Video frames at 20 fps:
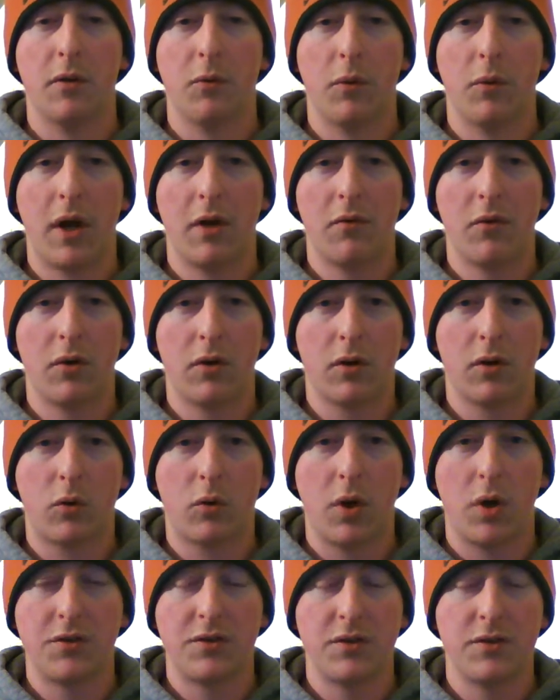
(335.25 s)
whatever
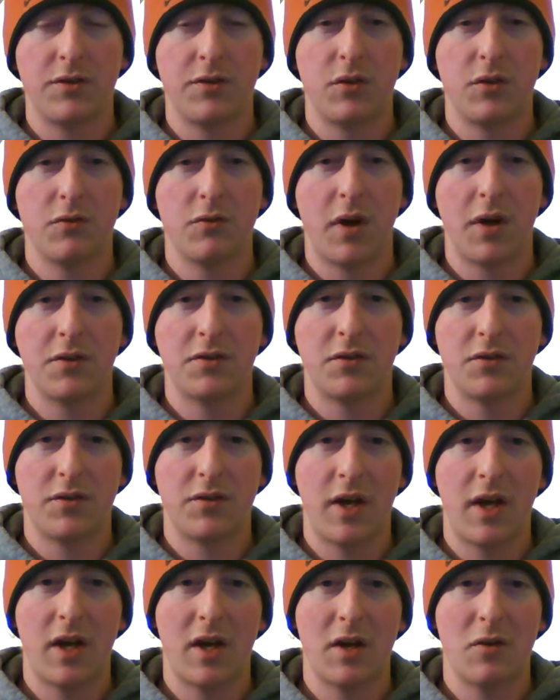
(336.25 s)
questions you Vicers
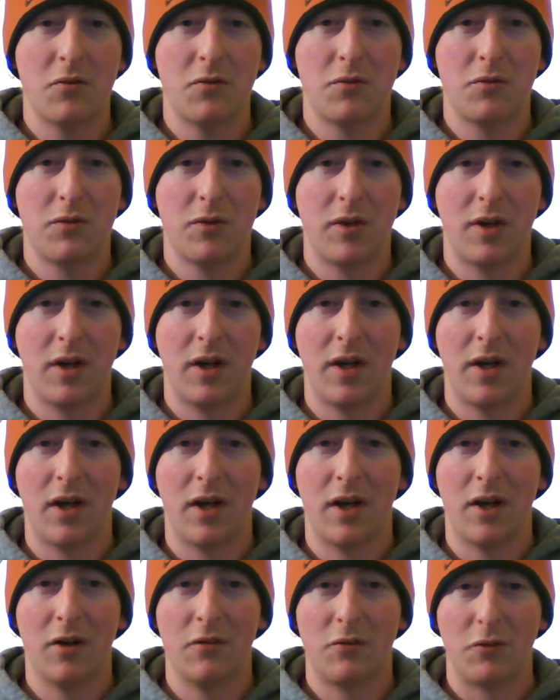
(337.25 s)

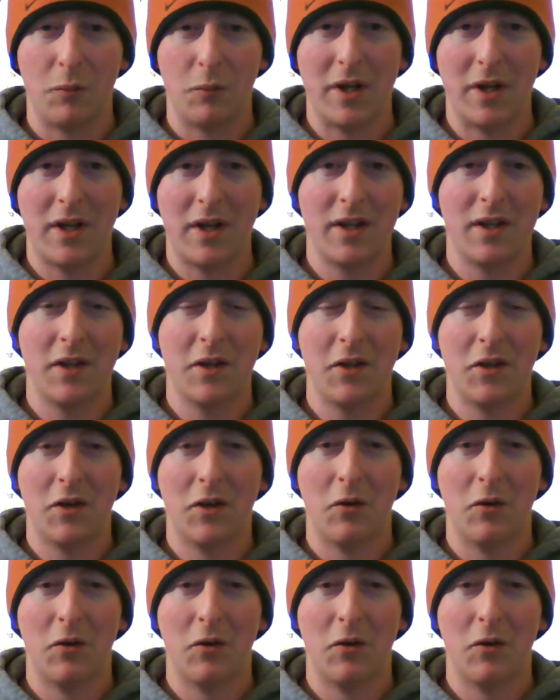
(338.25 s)
have for me